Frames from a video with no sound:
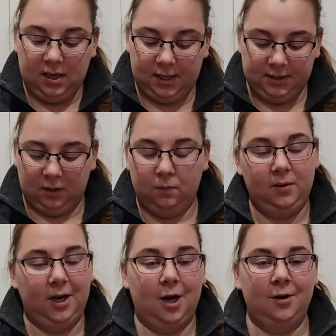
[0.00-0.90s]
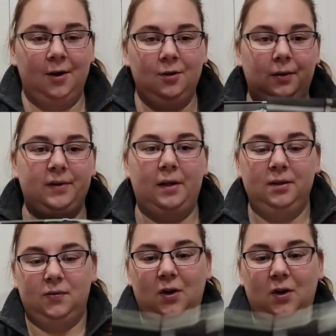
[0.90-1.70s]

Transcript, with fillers: I doubt we'll get $112